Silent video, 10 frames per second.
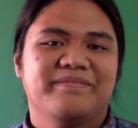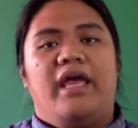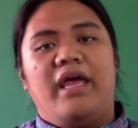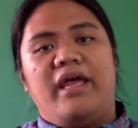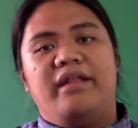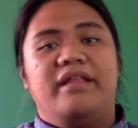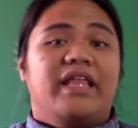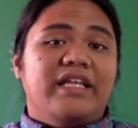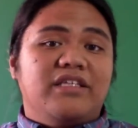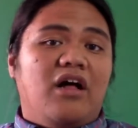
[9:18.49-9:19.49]
And
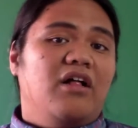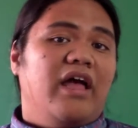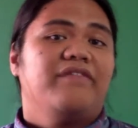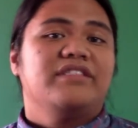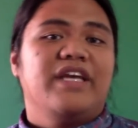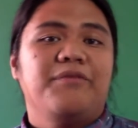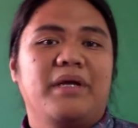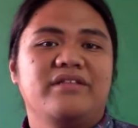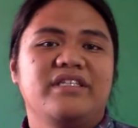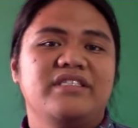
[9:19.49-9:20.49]
that's all I have to say
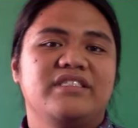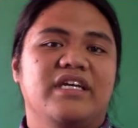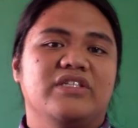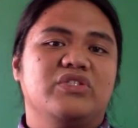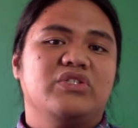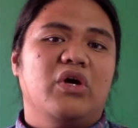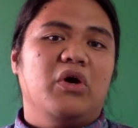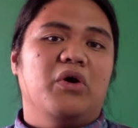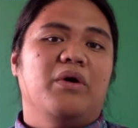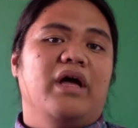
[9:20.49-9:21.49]
about this set.
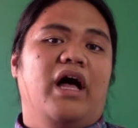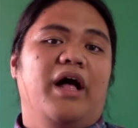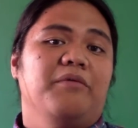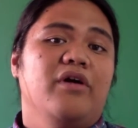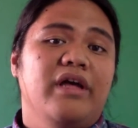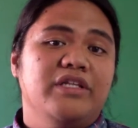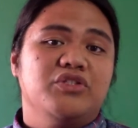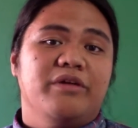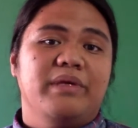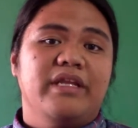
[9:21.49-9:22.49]
So go ahead and
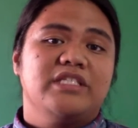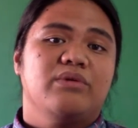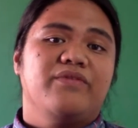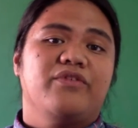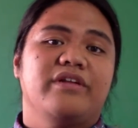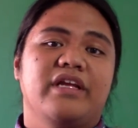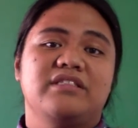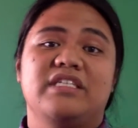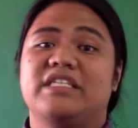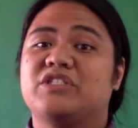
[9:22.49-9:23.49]
join me next week for the
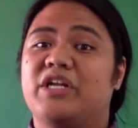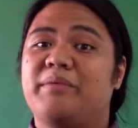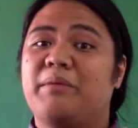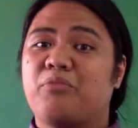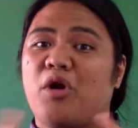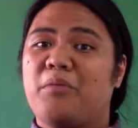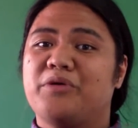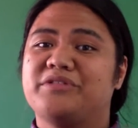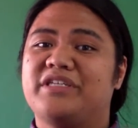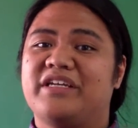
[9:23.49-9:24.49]
next set. It's going to be a
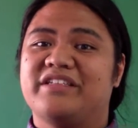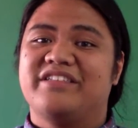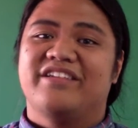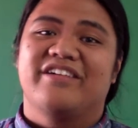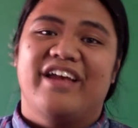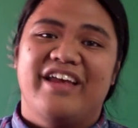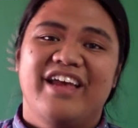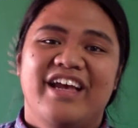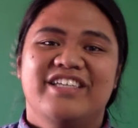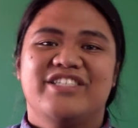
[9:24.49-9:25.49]
promo set, okay?